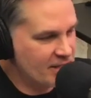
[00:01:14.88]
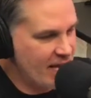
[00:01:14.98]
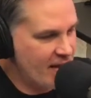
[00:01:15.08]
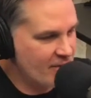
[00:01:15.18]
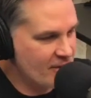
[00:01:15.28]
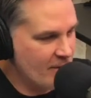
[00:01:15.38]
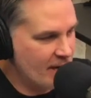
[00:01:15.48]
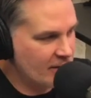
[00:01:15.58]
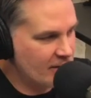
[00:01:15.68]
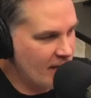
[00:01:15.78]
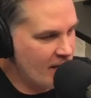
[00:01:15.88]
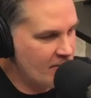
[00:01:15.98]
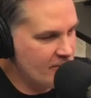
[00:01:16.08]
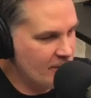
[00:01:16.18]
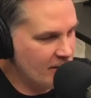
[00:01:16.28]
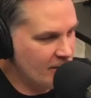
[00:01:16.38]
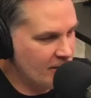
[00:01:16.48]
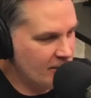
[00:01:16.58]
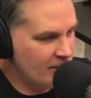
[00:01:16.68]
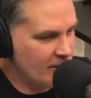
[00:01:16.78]
standard amount of time uh,
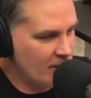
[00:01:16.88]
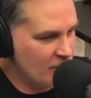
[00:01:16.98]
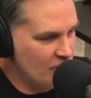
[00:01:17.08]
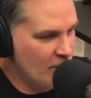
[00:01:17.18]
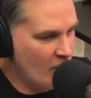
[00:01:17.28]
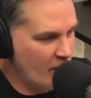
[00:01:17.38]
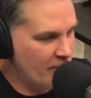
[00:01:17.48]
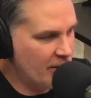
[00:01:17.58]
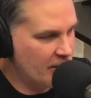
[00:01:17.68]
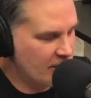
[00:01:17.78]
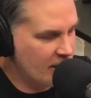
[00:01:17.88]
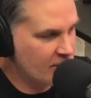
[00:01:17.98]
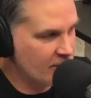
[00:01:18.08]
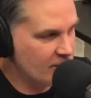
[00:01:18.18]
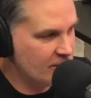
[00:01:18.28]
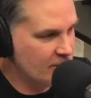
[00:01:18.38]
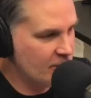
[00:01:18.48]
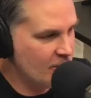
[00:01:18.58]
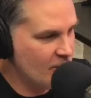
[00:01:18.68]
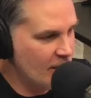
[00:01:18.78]
that you know of that it takes her
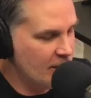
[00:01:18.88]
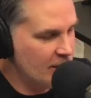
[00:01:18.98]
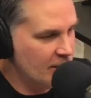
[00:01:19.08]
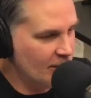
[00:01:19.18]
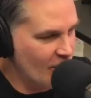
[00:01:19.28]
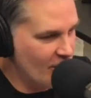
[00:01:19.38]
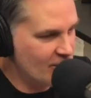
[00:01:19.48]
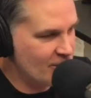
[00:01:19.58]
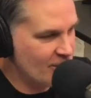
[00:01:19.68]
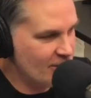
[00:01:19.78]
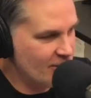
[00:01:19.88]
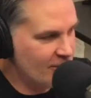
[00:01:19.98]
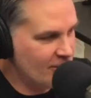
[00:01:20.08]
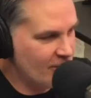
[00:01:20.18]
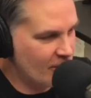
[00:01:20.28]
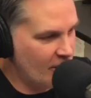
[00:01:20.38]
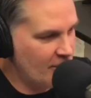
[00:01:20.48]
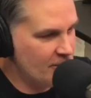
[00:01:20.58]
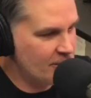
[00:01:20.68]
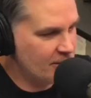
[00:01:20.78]
to launder your
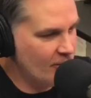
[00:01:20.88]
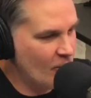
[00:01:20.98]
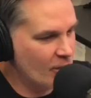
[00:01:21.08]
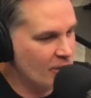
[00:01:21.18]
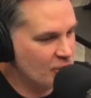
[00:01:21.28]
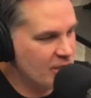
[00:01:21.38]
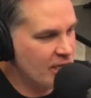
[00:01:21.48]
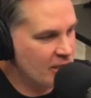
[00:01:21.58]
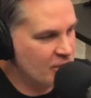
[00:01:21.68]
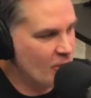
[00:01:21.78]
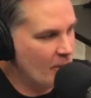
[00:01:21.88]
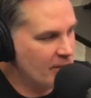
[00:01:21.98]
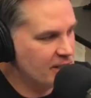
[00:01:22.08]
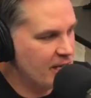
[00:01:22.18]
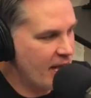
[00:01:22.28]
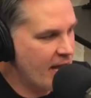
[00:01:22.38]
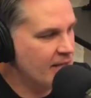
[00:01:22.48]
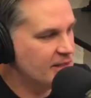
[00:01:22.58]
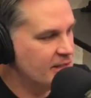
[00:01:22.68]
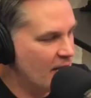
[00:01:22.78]
clothes? I mean, or pretty, does she hit you up and say, "Hey,
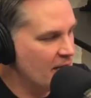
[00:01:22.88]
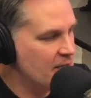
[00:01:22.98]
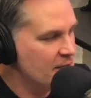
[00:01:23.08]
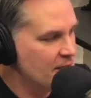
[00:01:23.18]
it's done"?